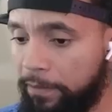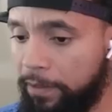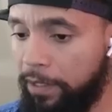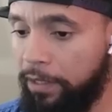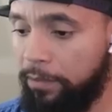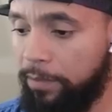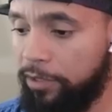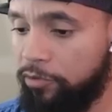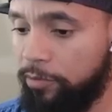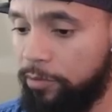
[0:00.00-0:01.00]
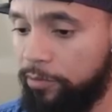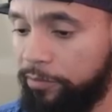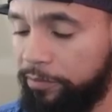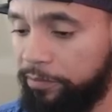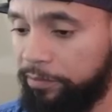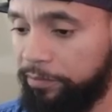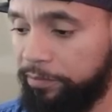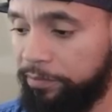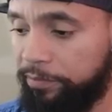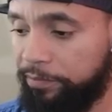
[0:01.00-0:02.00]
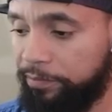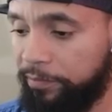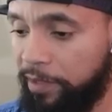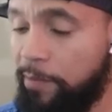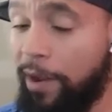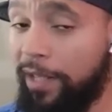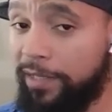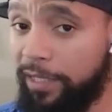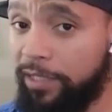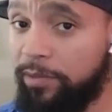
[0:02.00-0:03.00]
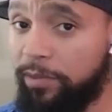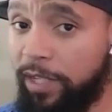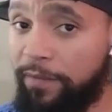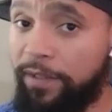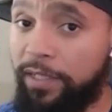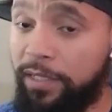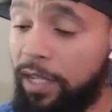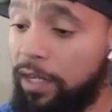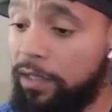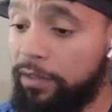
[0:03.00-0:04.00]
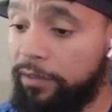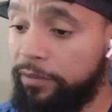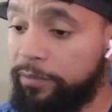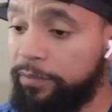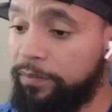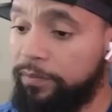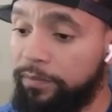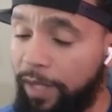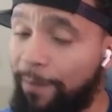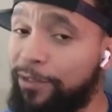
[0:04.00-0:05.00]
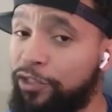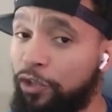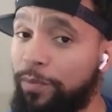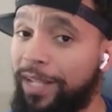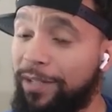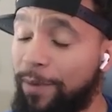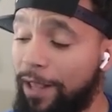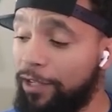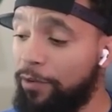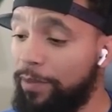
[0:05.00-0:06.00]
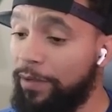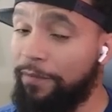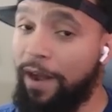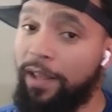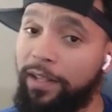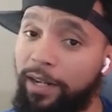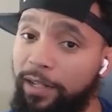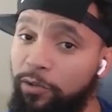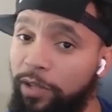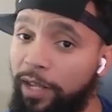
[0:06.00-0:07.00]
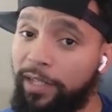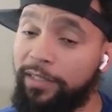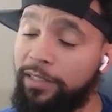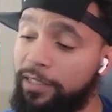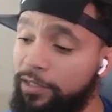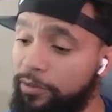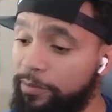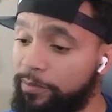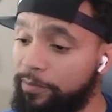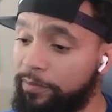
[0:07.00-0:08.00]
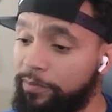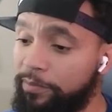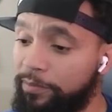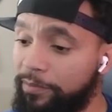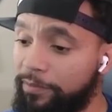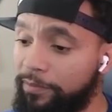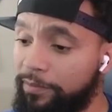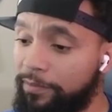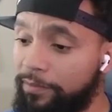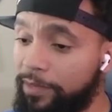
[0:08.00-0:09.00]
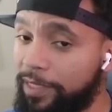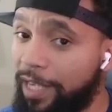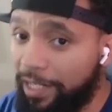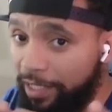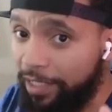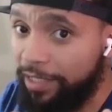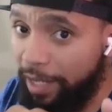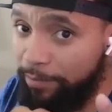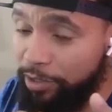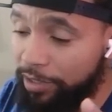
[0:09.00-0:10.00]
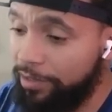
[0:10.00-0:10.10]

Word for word: He lived miserable. He probably seen some stuff in his day. I'm assuming that's probably gonna be the father that do the exorcism. Is that a good assumption?